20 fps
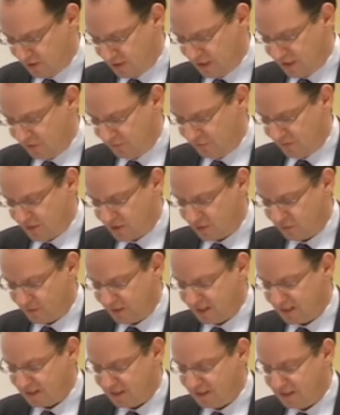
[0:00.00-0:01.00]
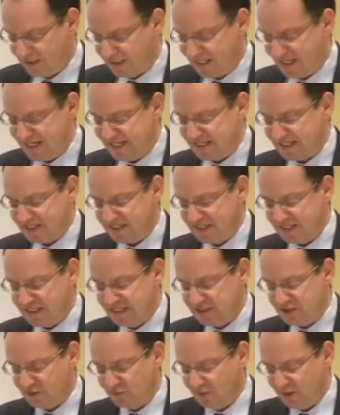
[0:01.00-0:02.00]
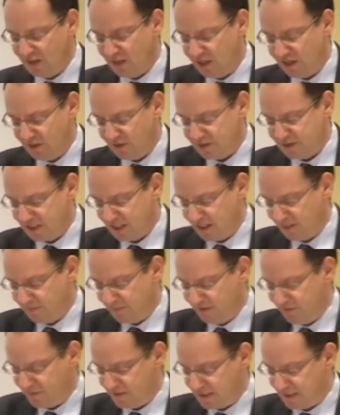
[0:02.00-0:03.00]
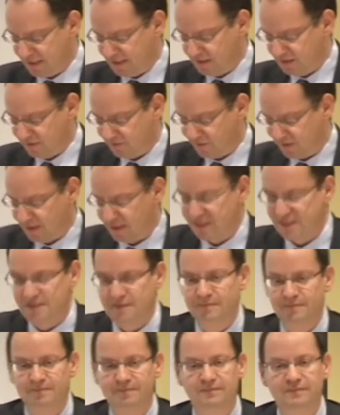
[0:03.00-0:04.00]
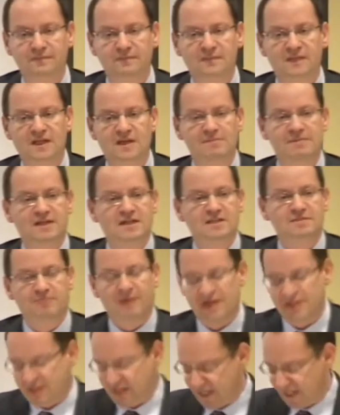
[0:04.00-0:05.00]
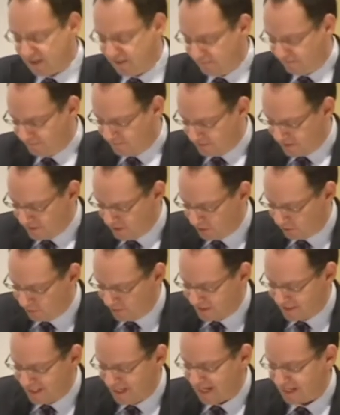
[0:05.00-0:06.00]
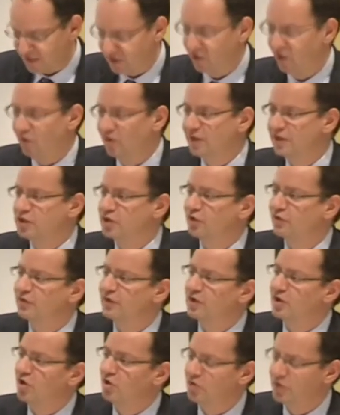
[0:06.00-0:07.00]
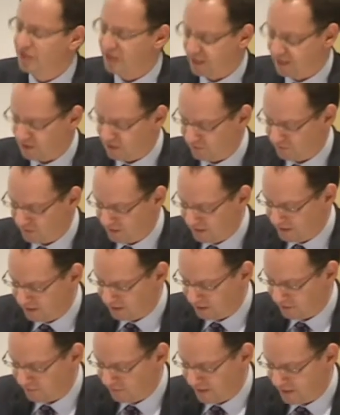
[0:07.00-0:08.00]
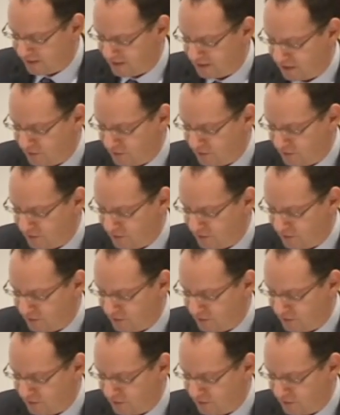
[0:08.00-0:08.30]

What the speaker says: in the first week, he didn't need to rely on Diane Beaver's legal advice, because by then he already had knowledge of the contents of the legal advices